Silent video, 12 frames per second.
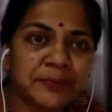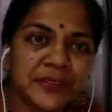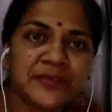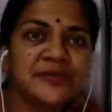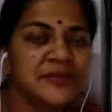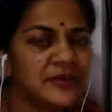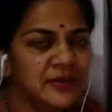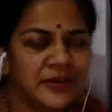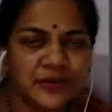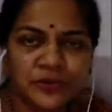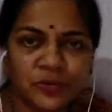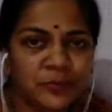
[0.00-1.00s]
peas,
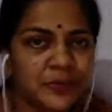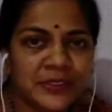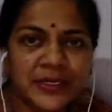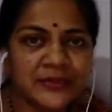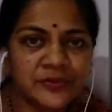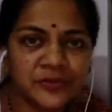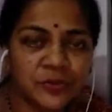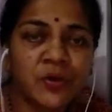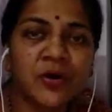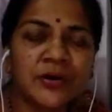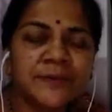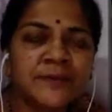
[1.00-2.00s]
human and so
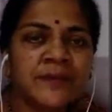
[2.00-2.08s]
on.